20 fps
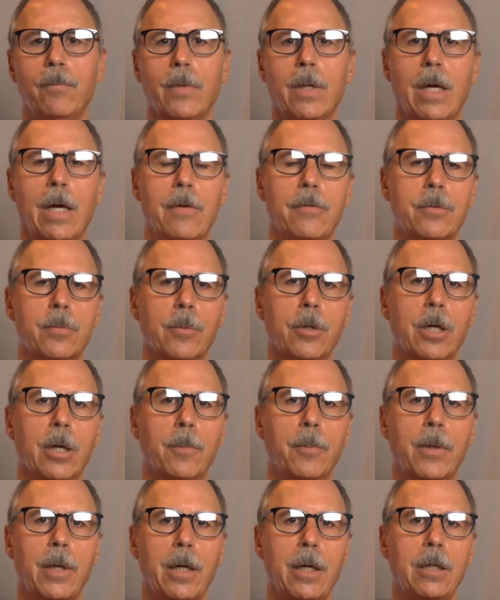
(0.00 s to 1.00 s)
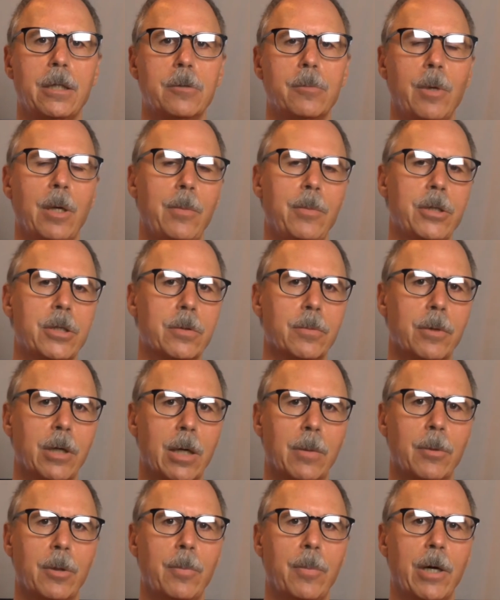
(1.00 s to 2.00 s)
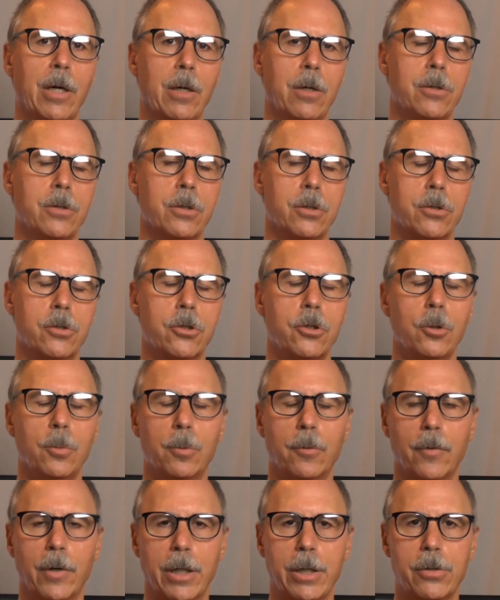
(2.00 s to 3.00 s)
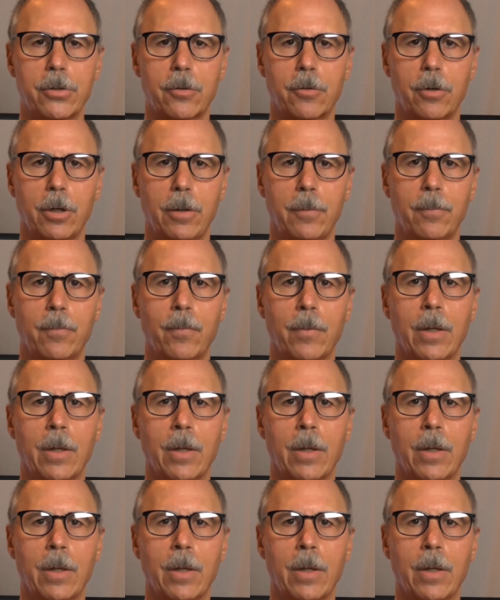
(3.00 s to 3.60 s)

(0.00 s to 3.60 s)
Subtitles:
have some cupcakes, maybe some gummy bears, and a scoop of ice cream.